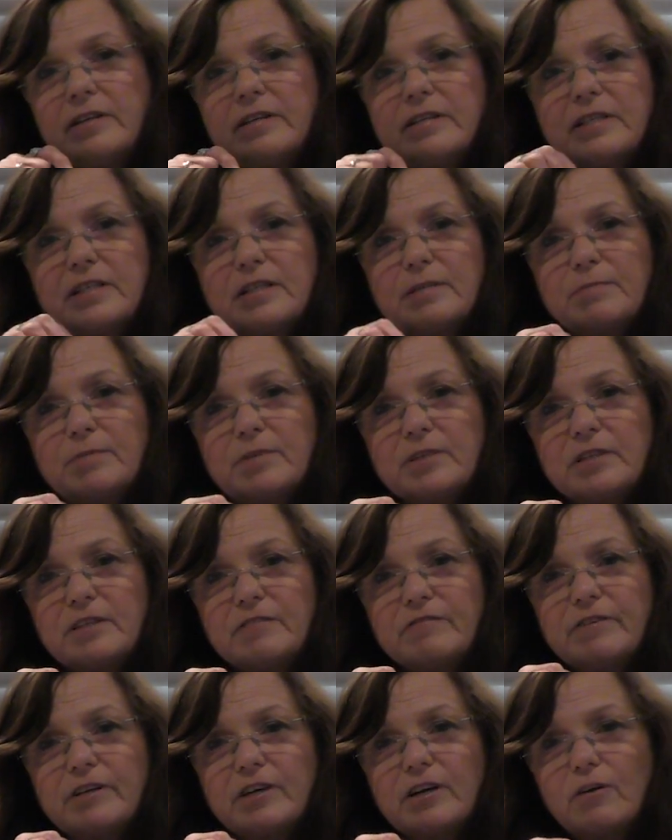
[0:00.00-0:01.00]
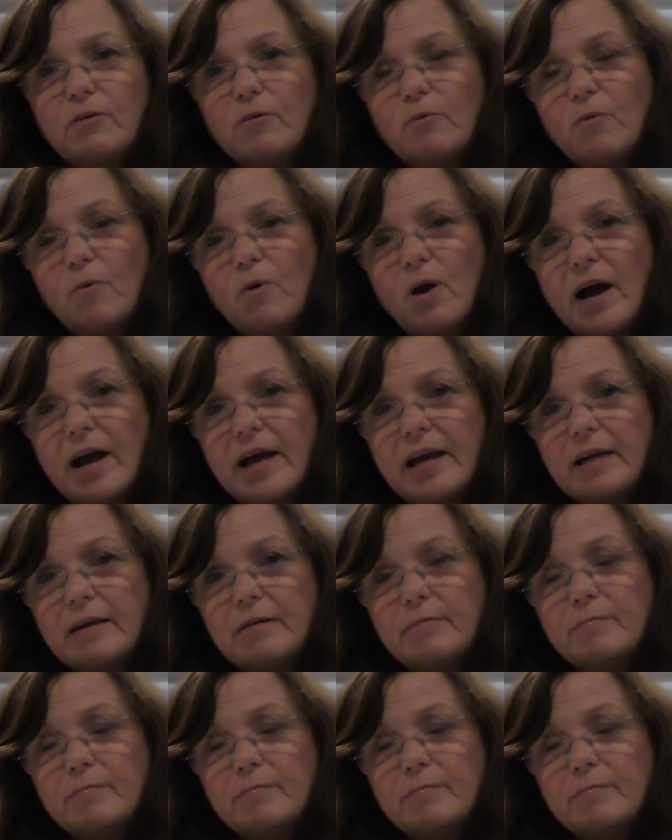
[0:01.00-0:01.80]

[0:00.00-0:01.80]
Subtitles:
specific way.